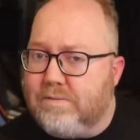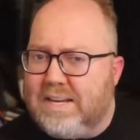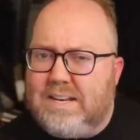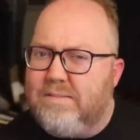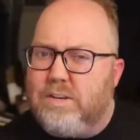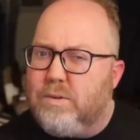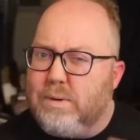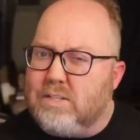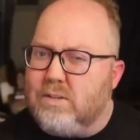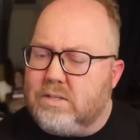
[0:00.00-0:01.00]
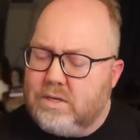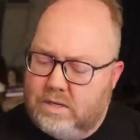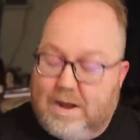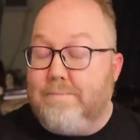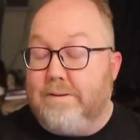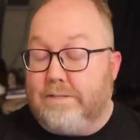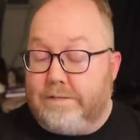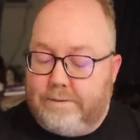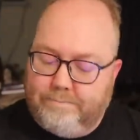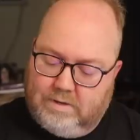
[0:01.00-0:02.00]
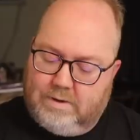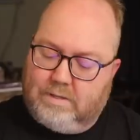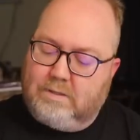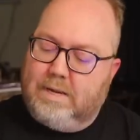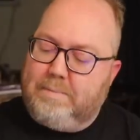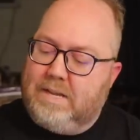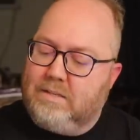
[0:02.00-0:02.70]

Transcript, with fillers: I didn't even do the research, obviously. All right, let's take a peek